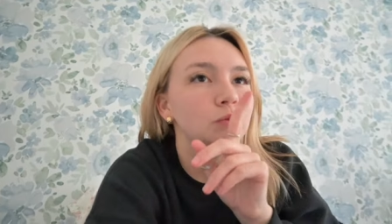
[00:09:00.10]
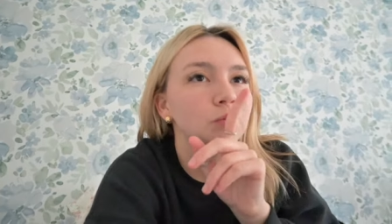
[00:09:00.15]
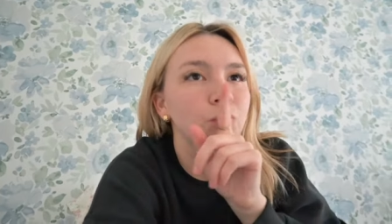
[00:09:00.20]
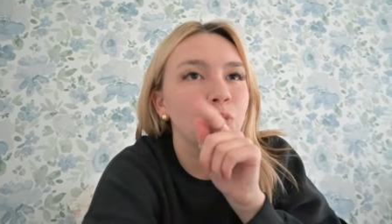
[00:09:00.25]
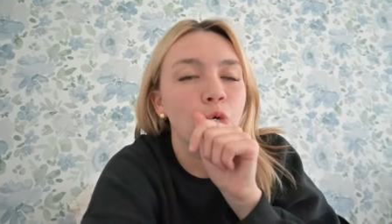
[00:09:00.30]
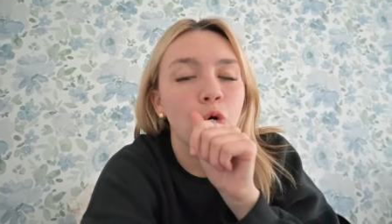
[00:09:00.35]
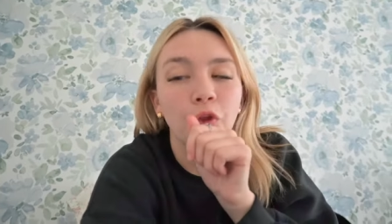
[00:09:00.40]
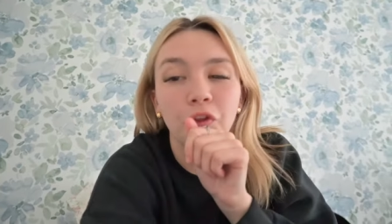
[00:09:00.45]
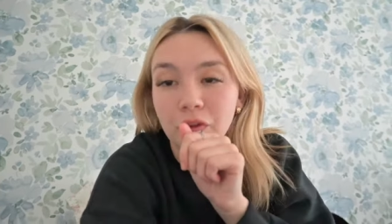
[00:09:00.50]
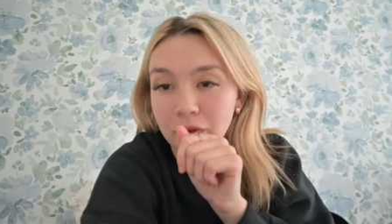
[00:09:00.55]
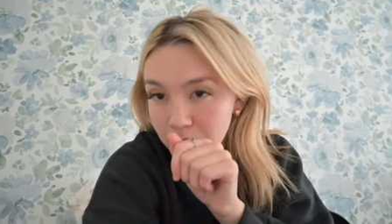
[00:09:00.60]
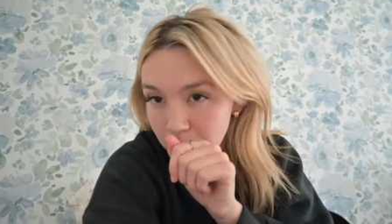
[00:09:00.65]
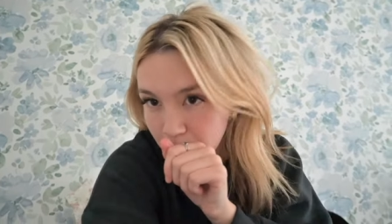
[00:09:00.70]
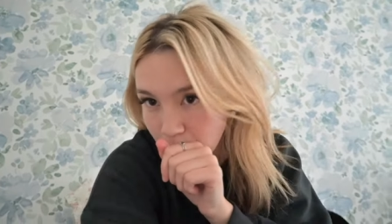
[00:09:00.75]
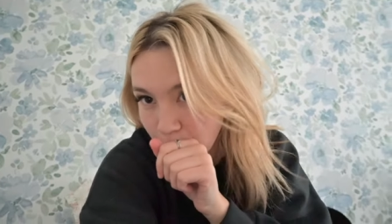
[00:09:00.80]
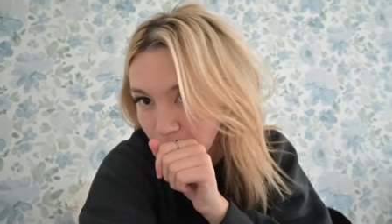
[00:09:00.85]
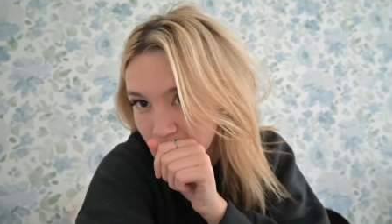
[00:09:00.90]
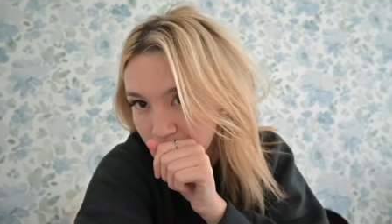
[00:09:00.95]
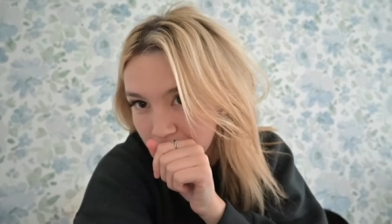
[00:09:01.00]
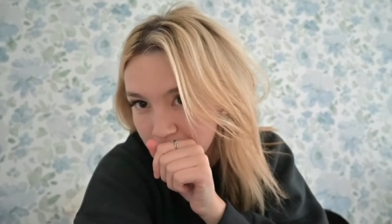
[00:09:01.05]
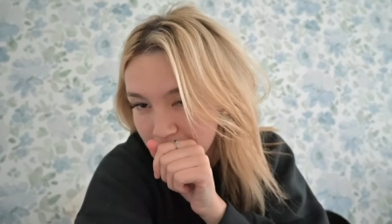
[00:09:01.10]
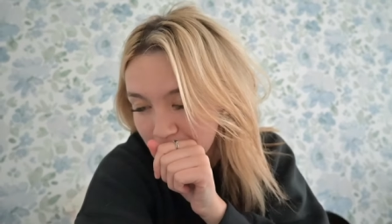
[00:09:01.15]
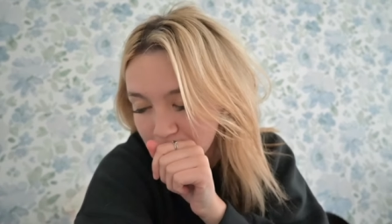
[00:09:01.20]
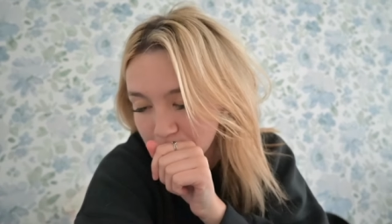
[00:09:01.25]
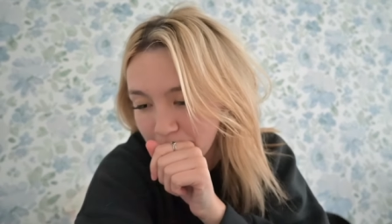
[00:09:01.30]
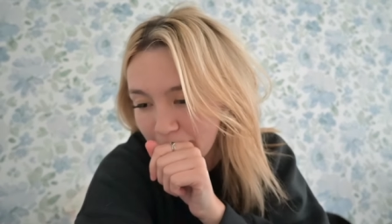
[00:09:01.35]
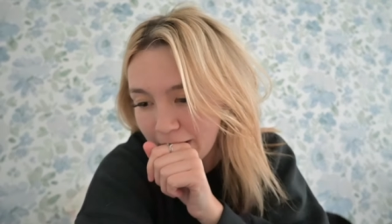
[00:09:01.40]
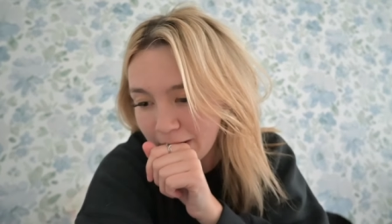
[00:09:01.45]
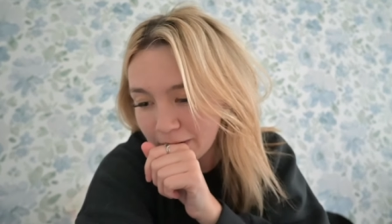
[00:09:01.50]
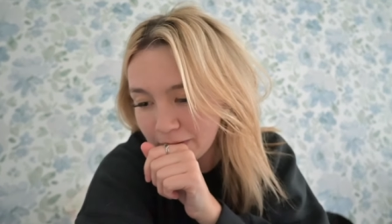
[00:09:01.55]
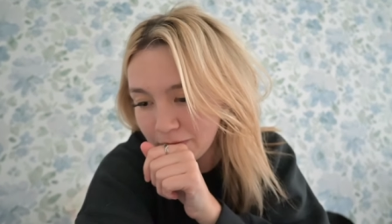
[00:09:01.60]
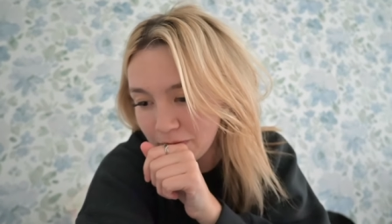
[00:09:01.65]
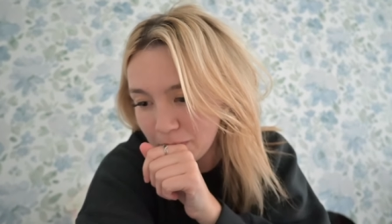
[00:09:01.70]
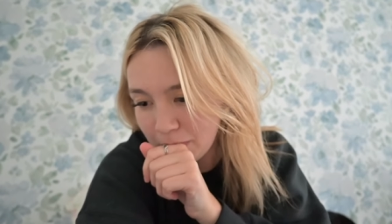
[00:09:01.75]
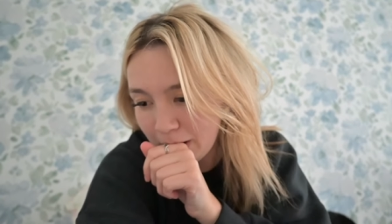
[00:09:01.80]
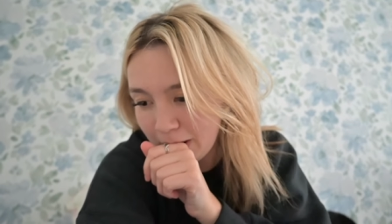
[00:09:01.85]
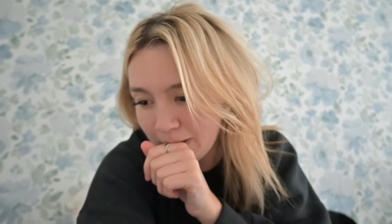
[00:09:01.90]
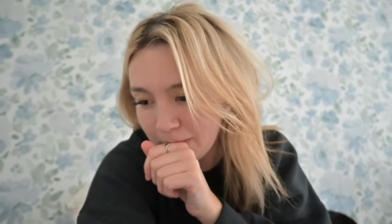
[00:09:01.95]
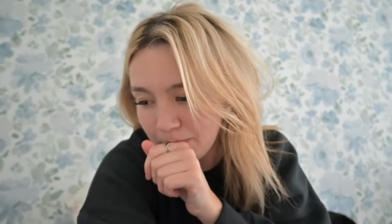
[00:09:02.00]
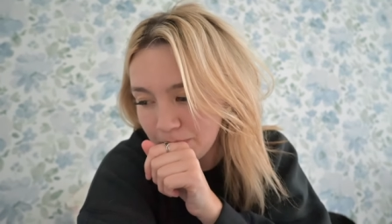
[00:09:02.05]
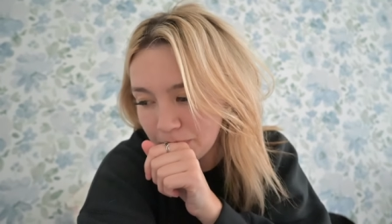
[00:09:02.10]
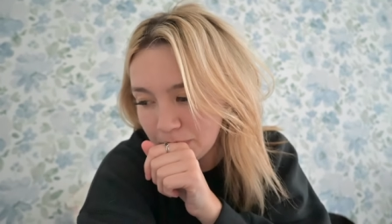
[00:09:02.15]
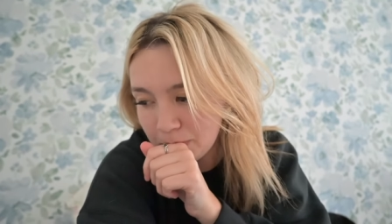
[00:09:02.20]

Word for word: we're holding, we're holding ourselves back from that.